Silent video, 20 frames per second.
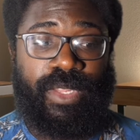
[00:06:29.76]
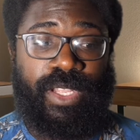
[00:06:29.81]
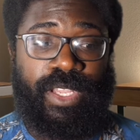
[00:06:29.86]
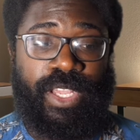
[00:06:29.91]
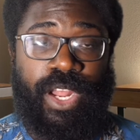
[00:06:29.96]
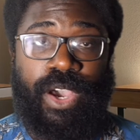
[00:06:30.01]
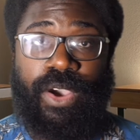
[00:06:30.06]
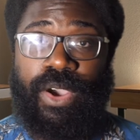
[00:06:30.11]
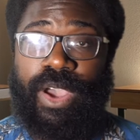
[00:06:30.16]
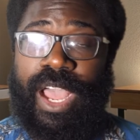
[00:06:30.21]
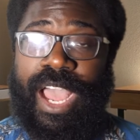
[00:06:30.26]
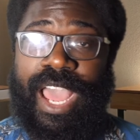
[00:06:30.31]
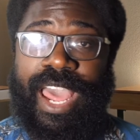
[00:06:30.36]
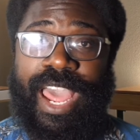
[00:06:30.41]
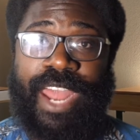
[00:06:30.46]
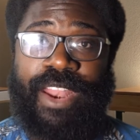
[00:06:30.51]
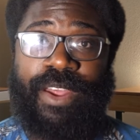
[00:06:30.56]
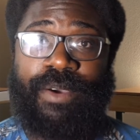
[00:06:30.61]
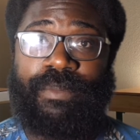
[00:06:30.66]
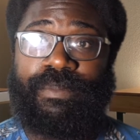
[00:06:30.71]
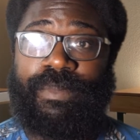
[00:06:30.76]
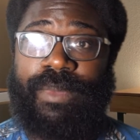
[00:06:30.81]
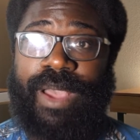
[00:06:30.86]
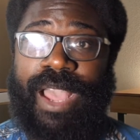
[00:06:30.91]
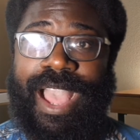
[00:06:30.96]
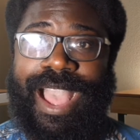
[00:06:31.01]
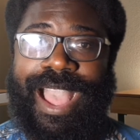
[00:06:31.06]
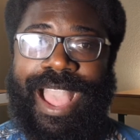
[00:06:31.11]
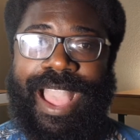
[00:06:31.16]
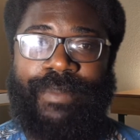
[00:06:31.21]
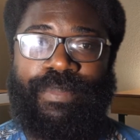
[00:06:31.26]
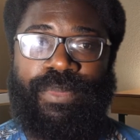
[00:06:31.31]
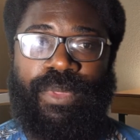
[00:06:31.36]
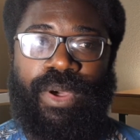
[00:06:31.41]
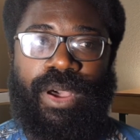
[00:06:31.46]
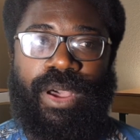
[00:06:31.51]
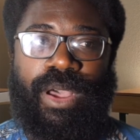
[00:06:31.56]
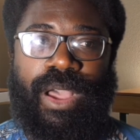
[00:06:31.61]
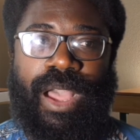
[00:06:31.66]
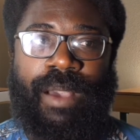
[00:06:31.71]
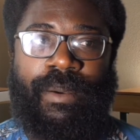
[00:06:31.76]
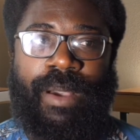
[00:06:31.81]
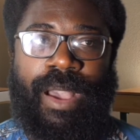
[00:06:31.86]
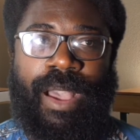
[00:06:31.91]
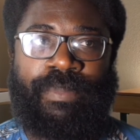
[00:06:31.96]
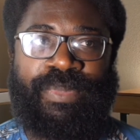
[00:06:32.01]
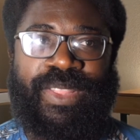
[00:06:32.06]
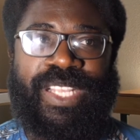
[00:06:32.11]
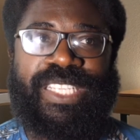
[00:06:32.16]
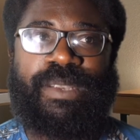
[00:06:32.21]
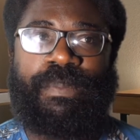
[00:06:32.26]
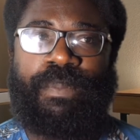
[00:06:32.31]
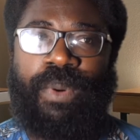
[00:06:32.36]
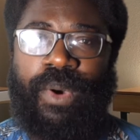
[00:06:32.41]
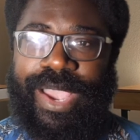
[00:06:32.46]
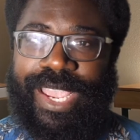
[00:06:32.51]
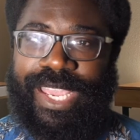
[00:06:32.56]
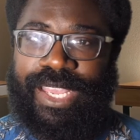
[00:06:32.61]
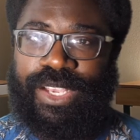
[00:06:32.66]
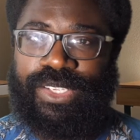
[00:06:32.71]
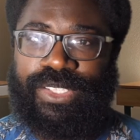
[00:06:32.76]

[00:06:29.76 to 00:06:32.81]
you know, I'm disappointed,